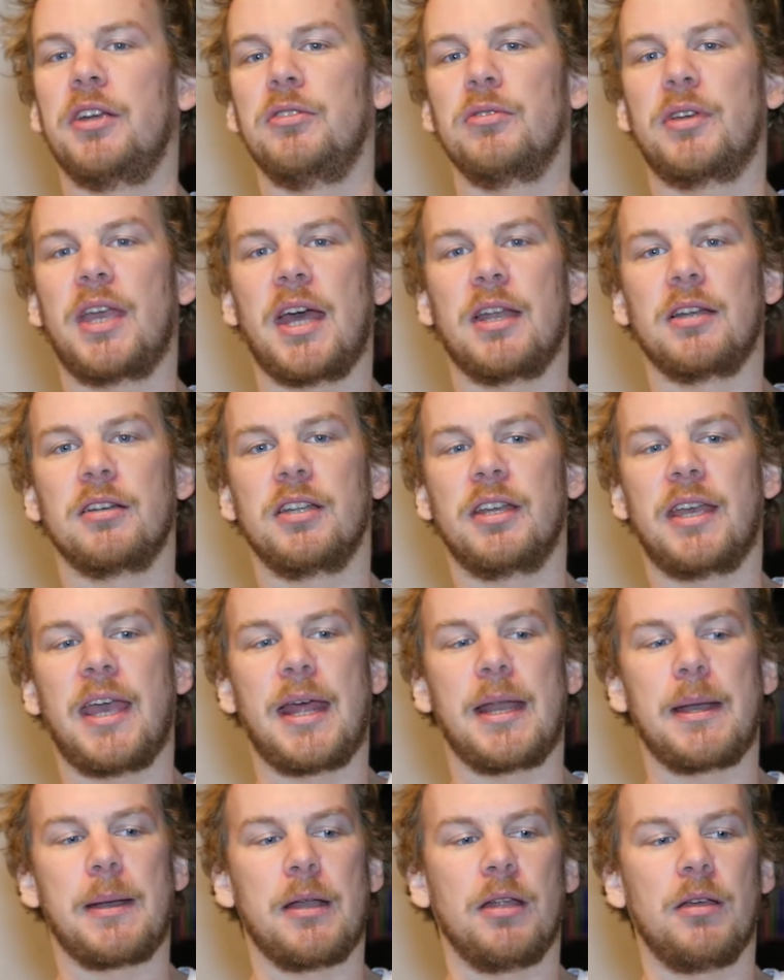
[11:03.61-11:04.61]
You
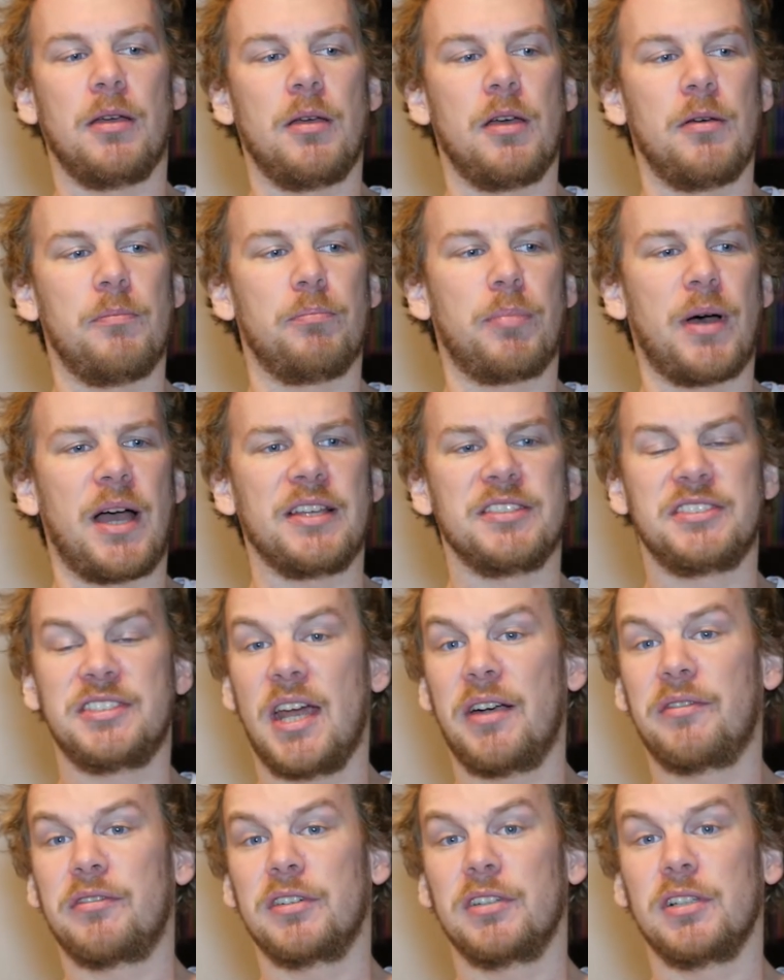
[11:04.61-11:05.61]
can buy
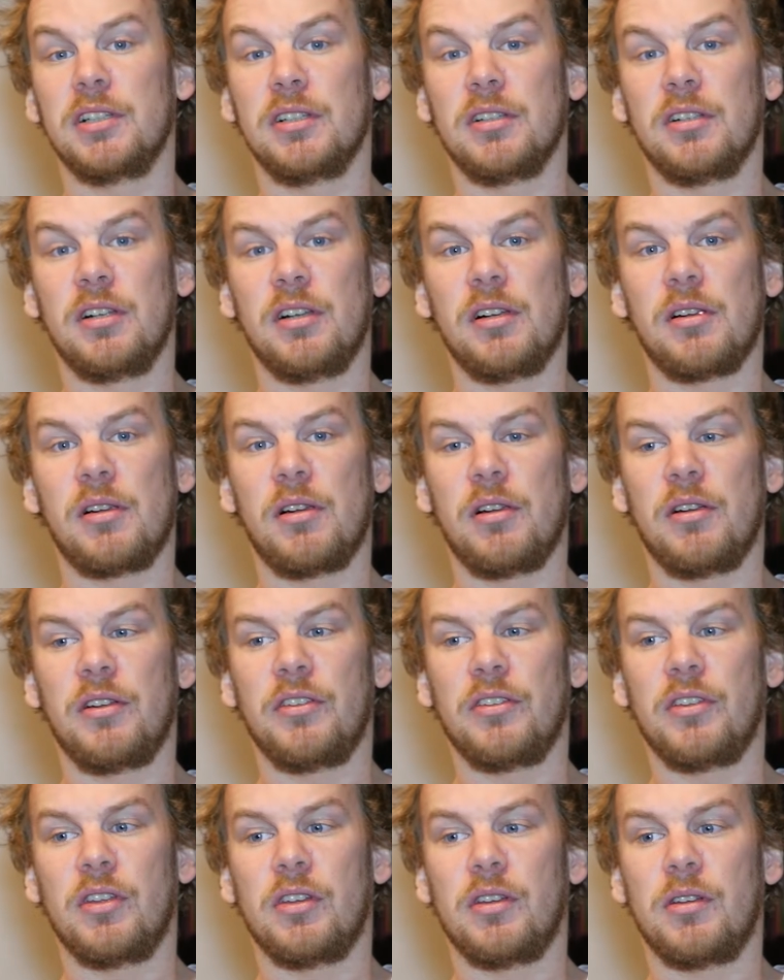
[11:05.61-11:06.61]
several
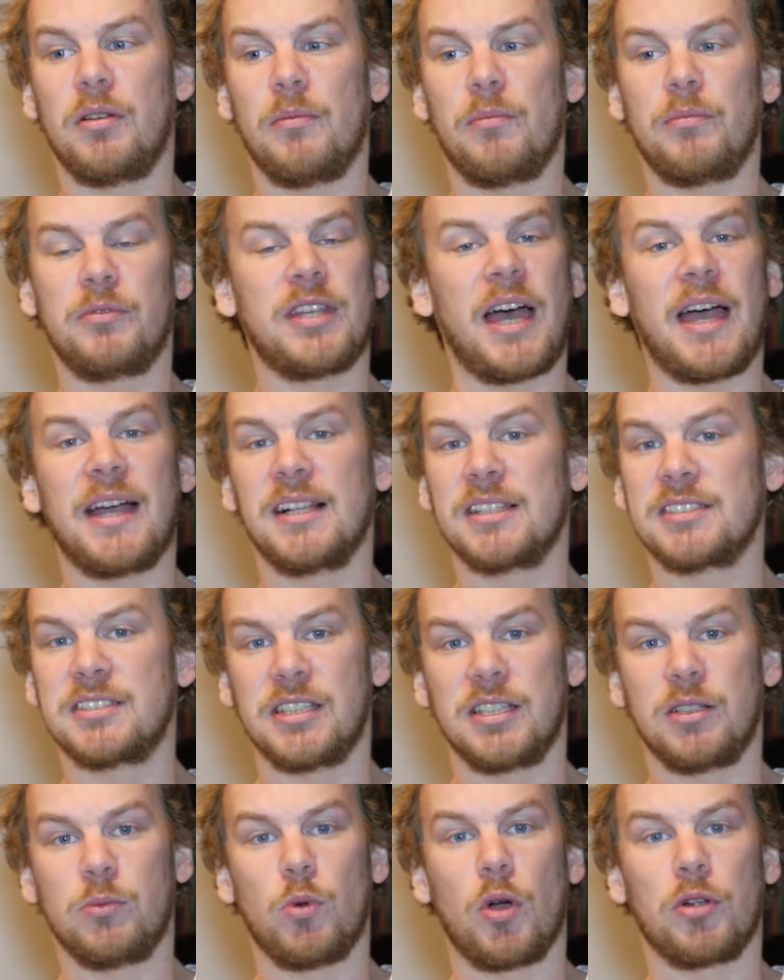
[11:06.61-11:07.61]

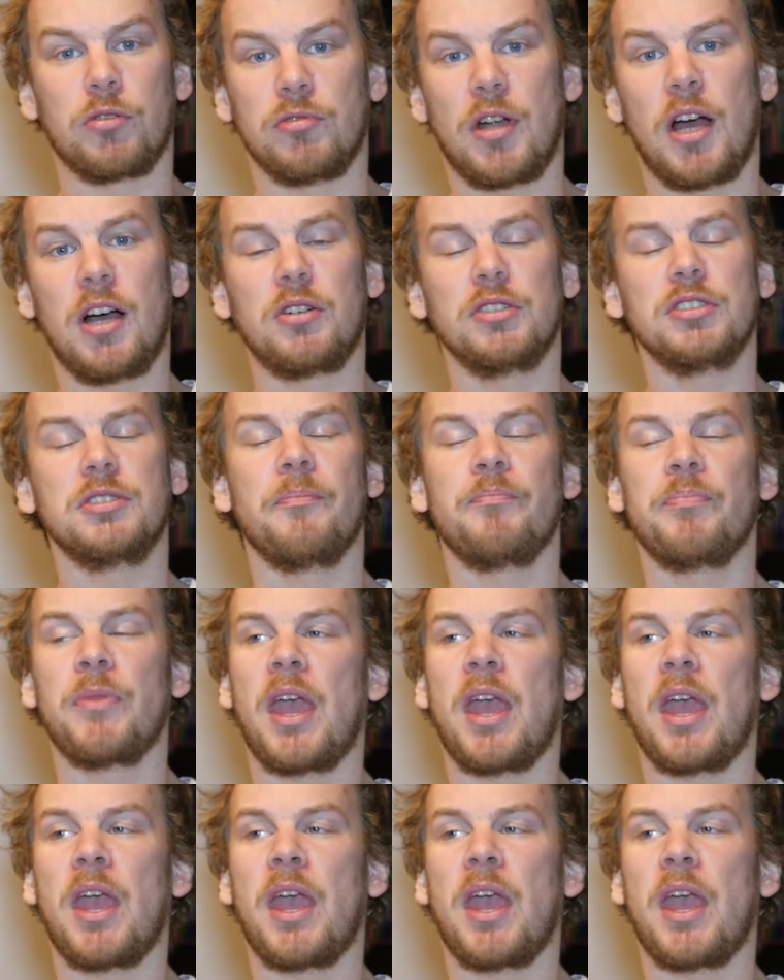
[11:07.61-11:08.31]
tiles in one round.